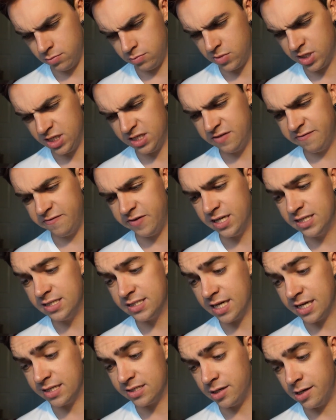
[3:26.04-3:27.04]
Once funds
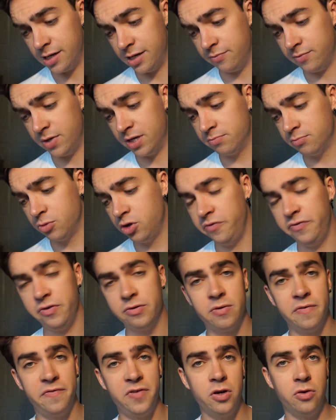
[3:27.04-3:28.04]
aren't tight, one movie
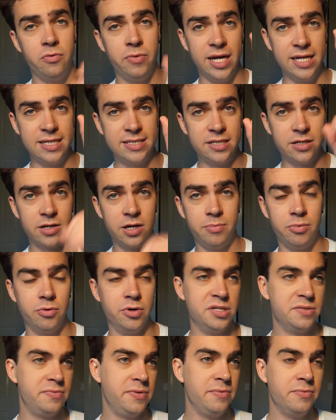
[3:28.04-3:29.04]
review a week. 0
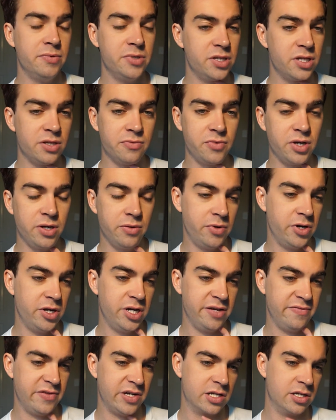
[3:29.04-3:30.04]
points. We
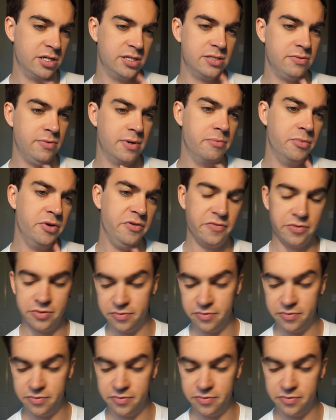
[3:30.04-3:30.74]
weren't even close to one movie